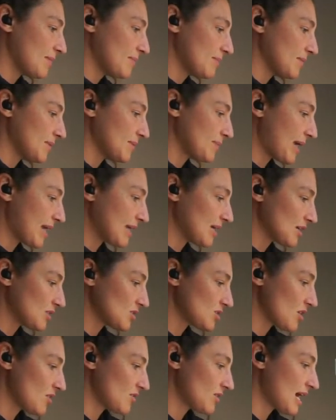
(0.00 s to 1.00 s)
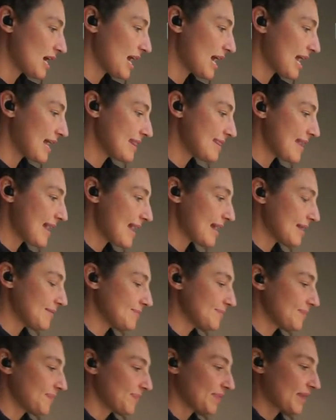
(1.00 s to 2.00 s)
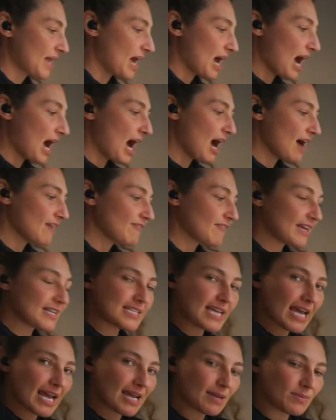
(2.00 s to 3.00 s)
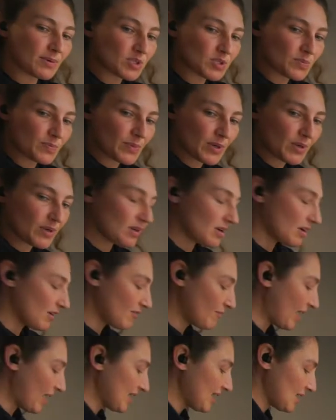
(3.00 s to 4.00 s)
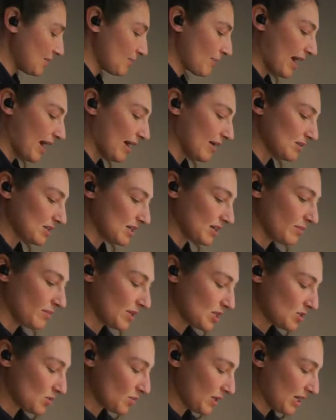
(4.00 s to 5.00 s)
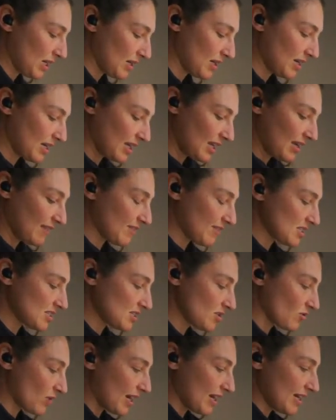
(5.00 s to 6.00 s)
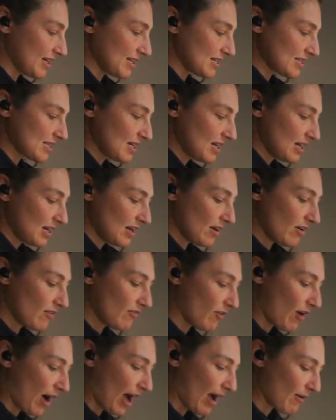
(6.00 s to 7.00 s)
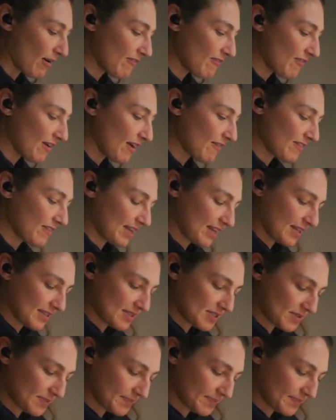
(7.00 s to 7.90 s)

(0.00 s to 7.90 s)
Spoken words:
baking soda, and then 1/2 tablespoon of baking powder, which will give us the rise for our fluffiness.